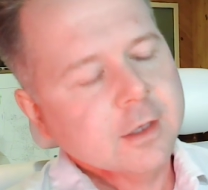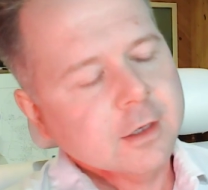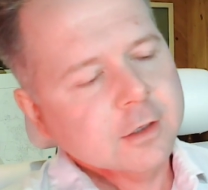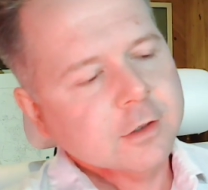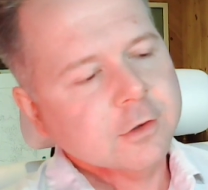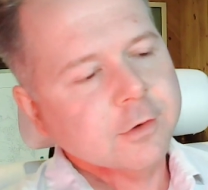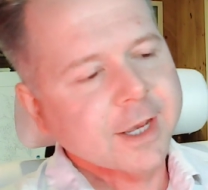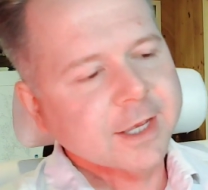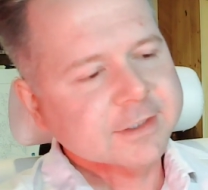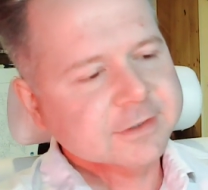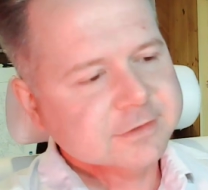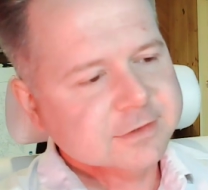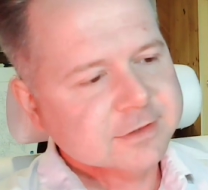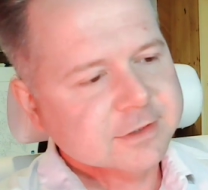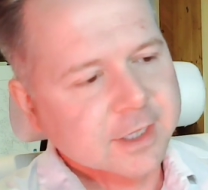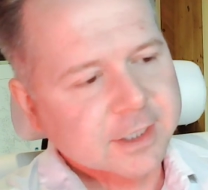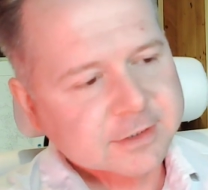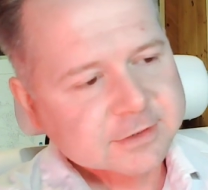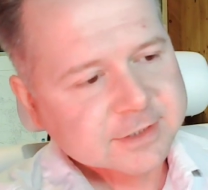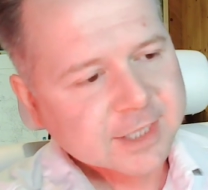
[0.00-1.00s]
Who asks
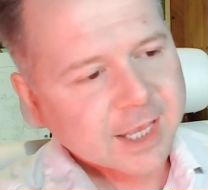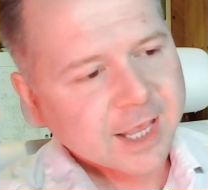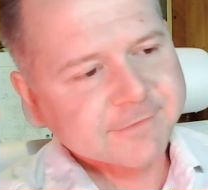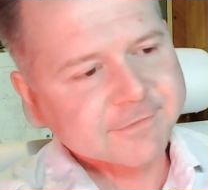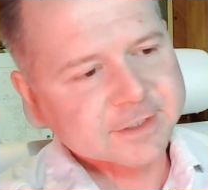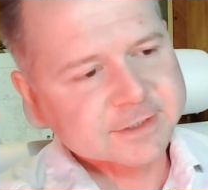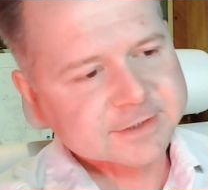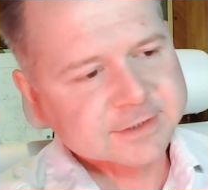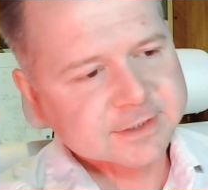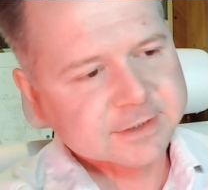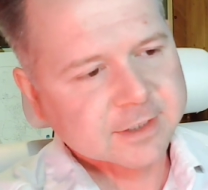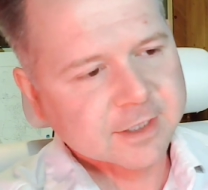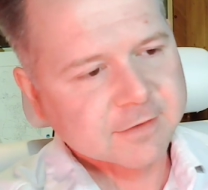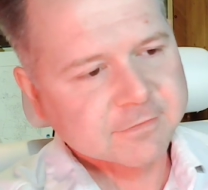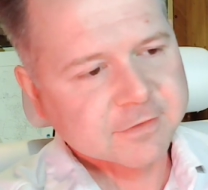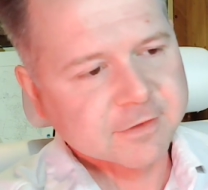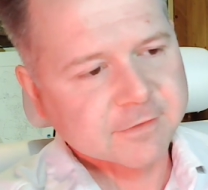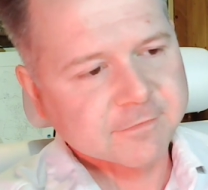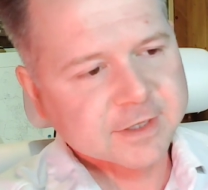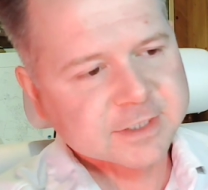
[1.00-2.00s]
us, Hi Vincent,
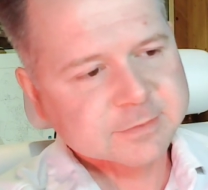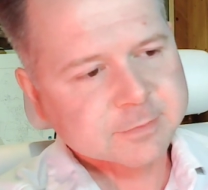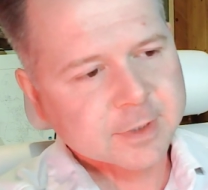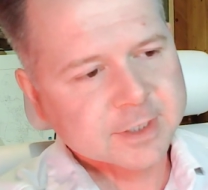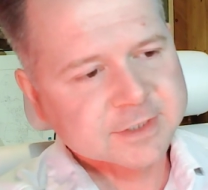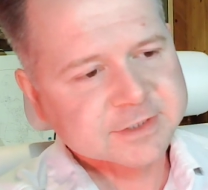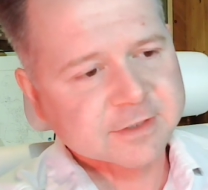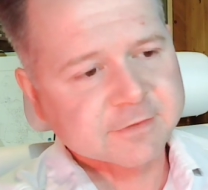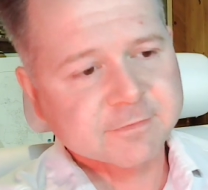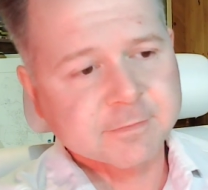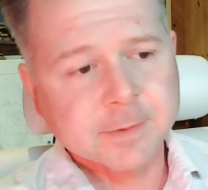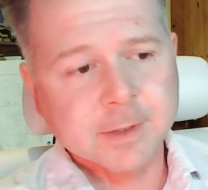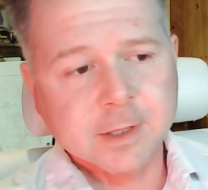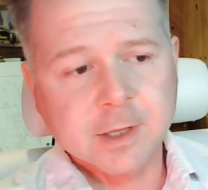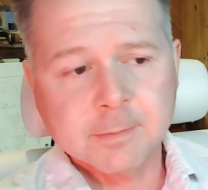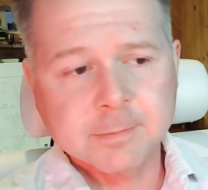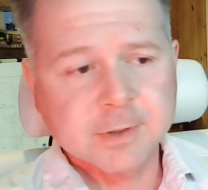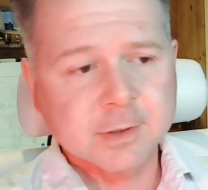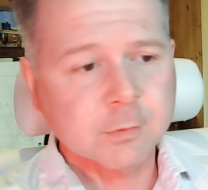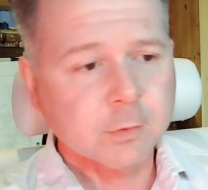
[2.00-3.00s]
if the vice president from the
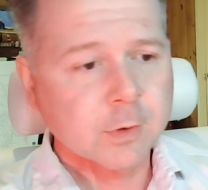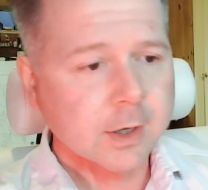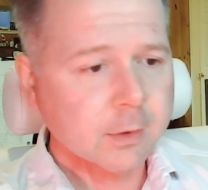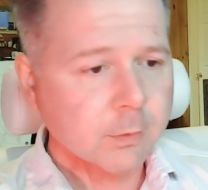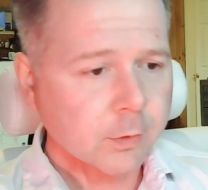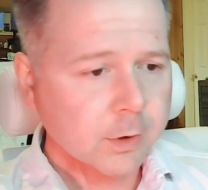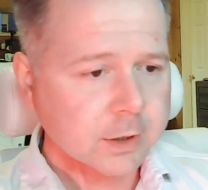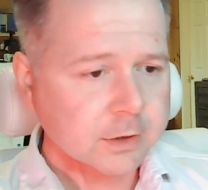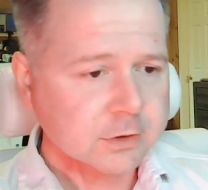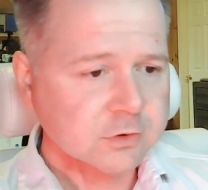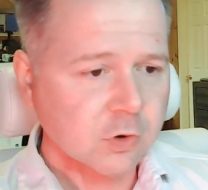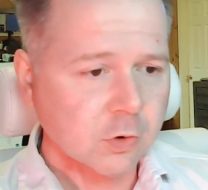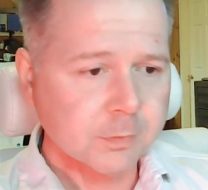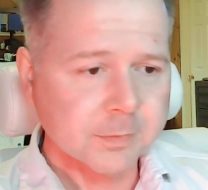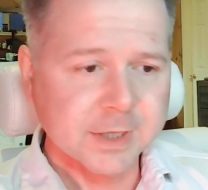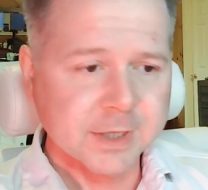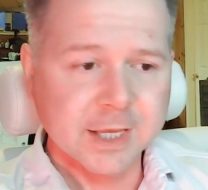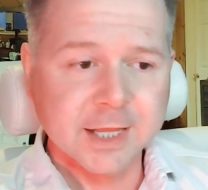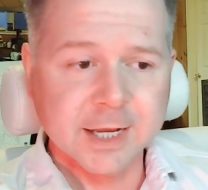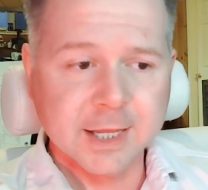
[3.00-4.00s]
company where I work told
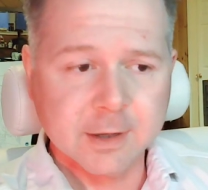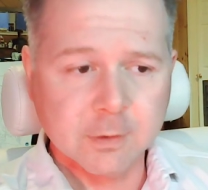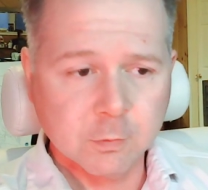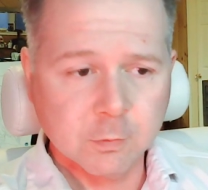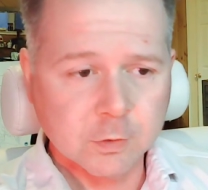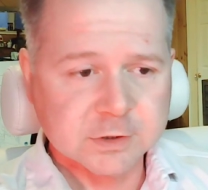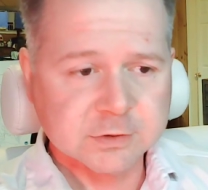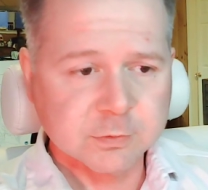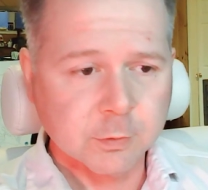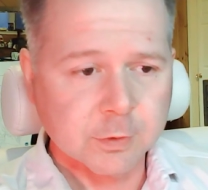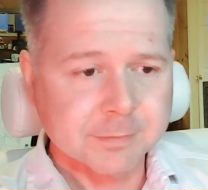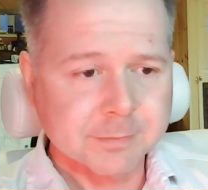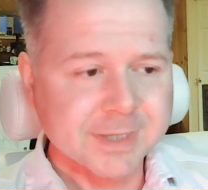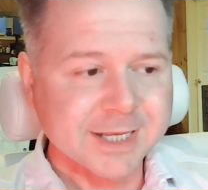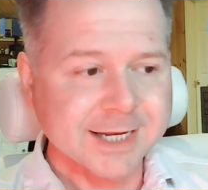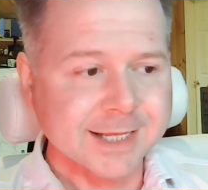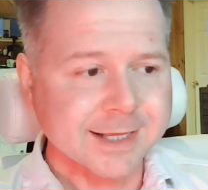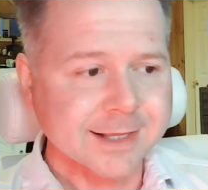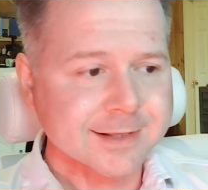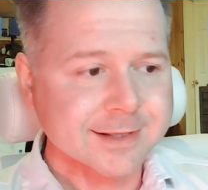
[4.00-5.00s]
me in a one to one
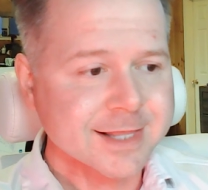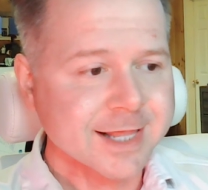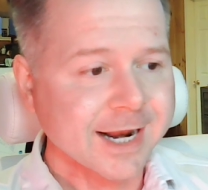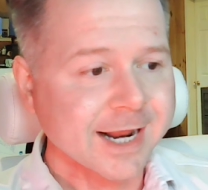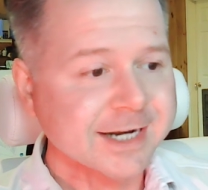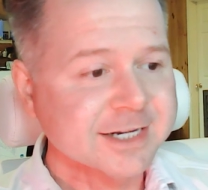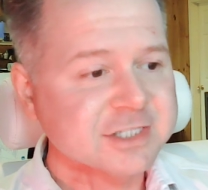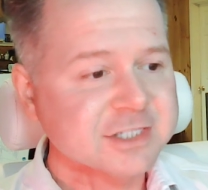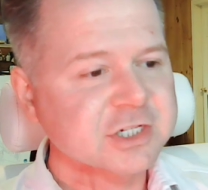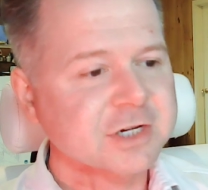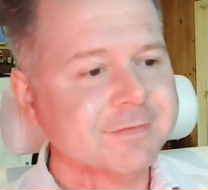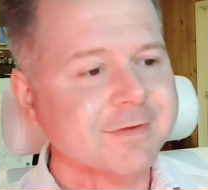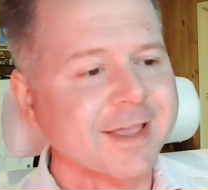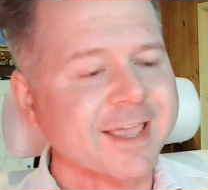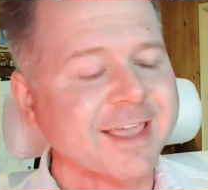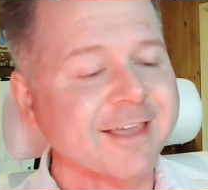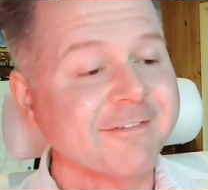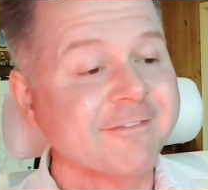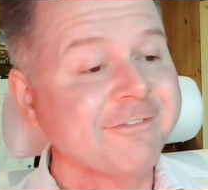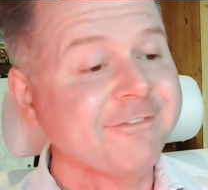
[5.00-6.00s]
meeting that I deserve
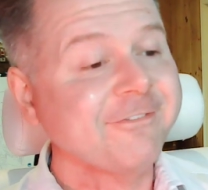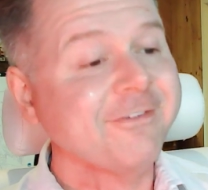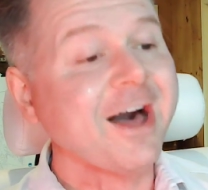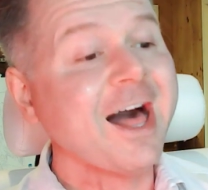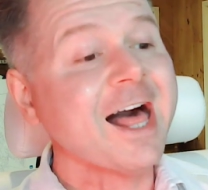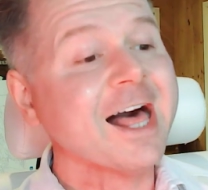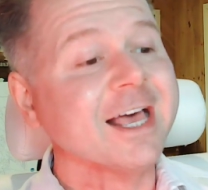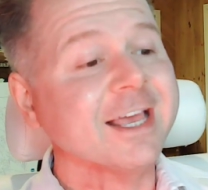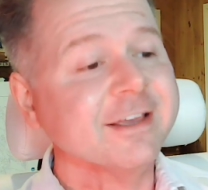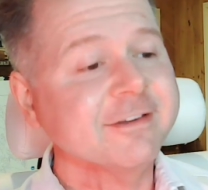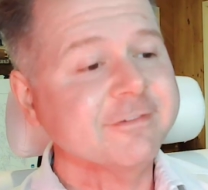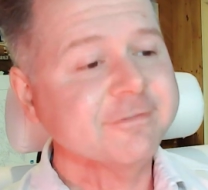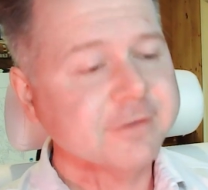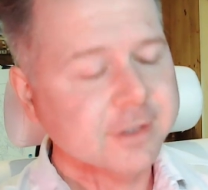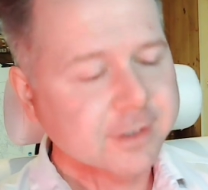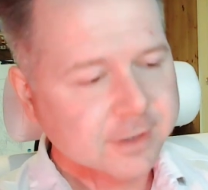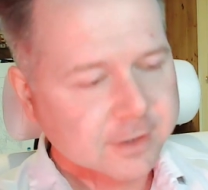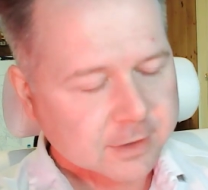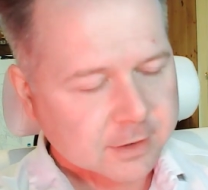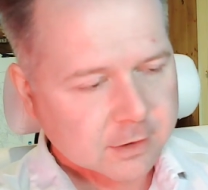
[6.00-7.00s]
a five,
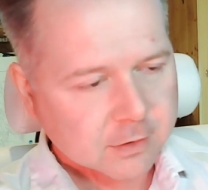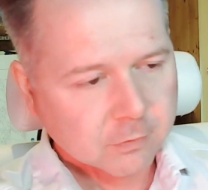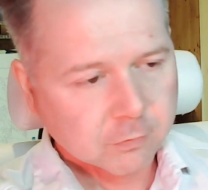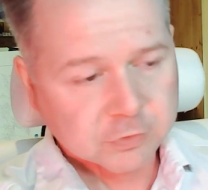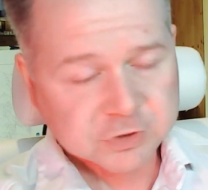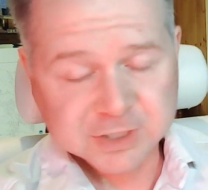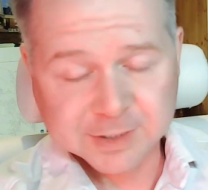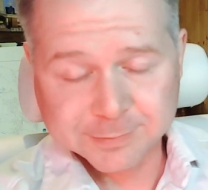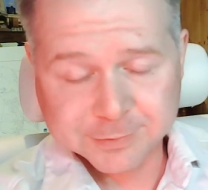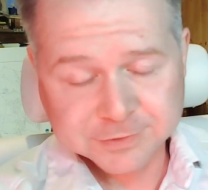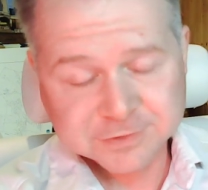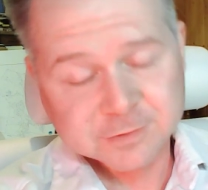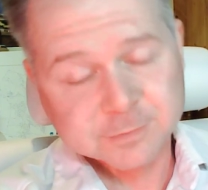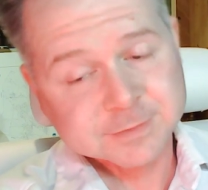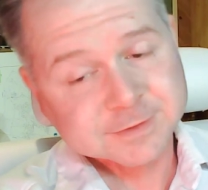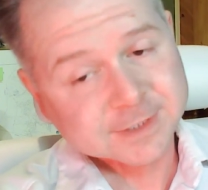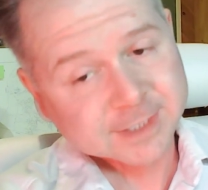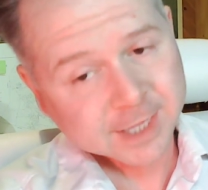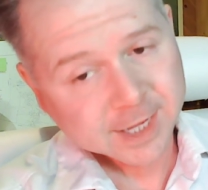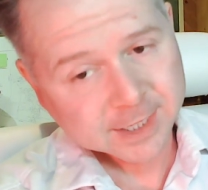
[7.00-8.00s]
which I presume
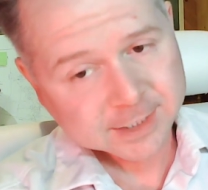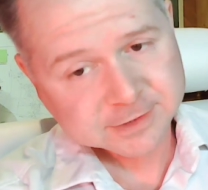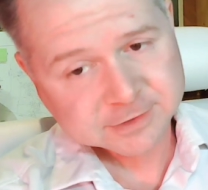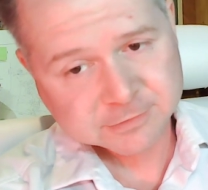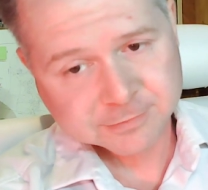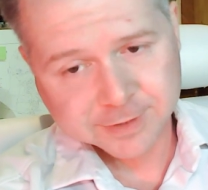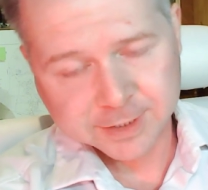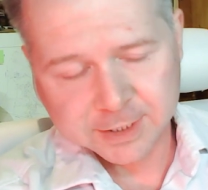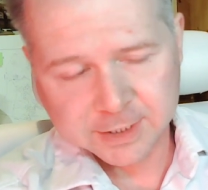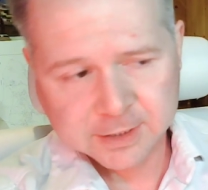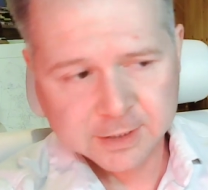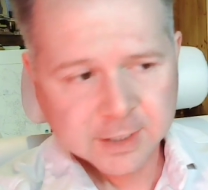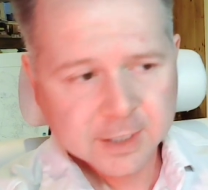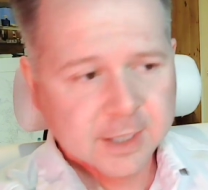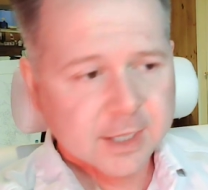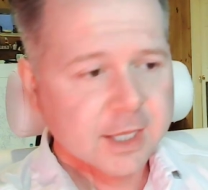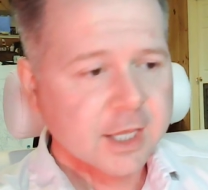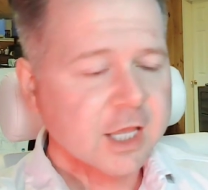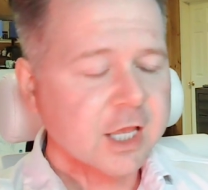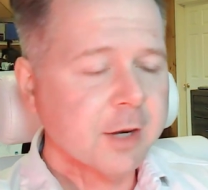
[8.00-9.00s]
is the highest rating,
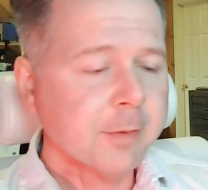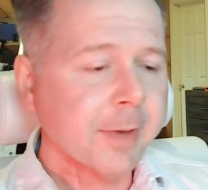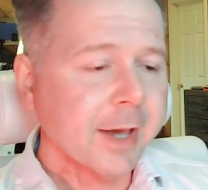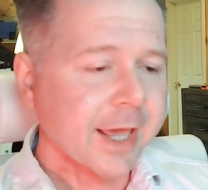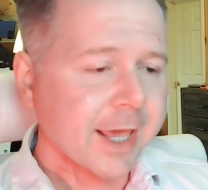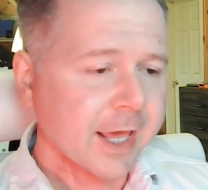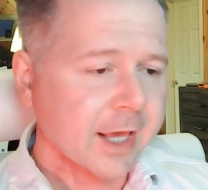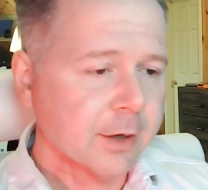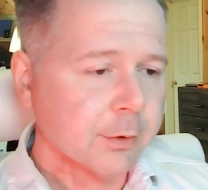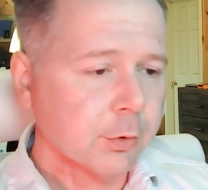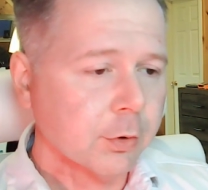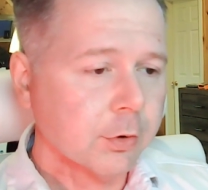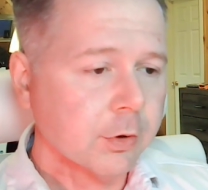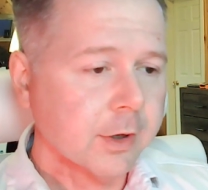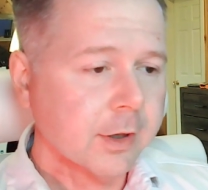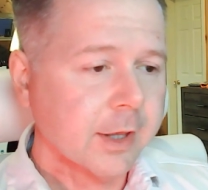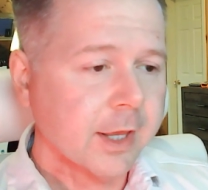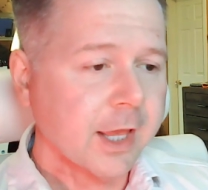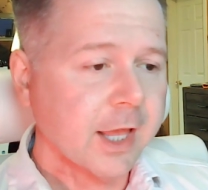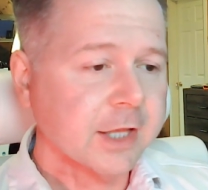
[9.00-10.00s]
in my annual
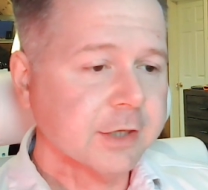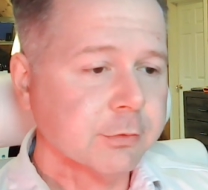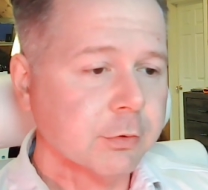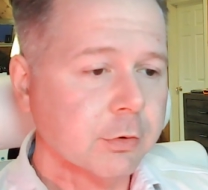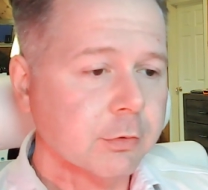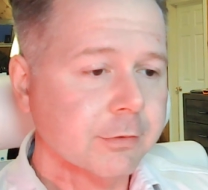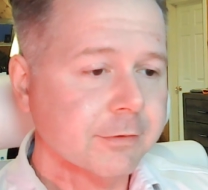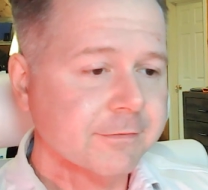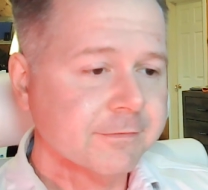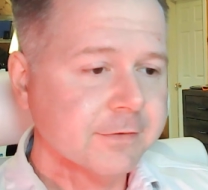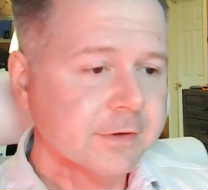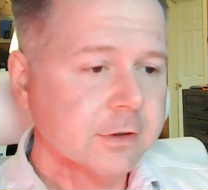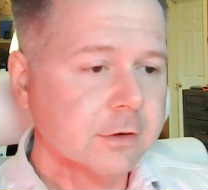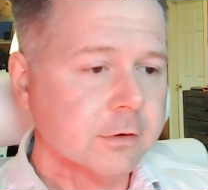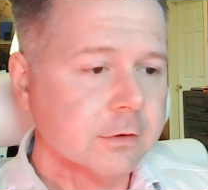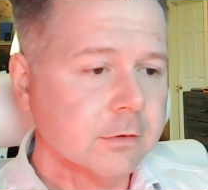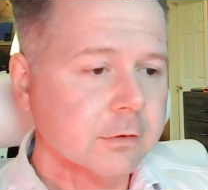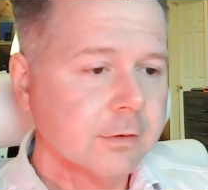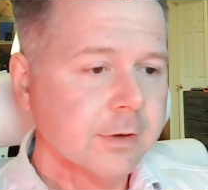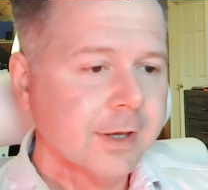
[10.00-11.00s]
annual
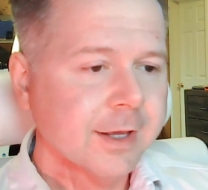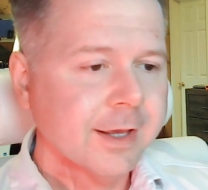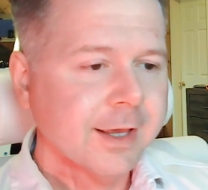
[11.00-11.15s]
review,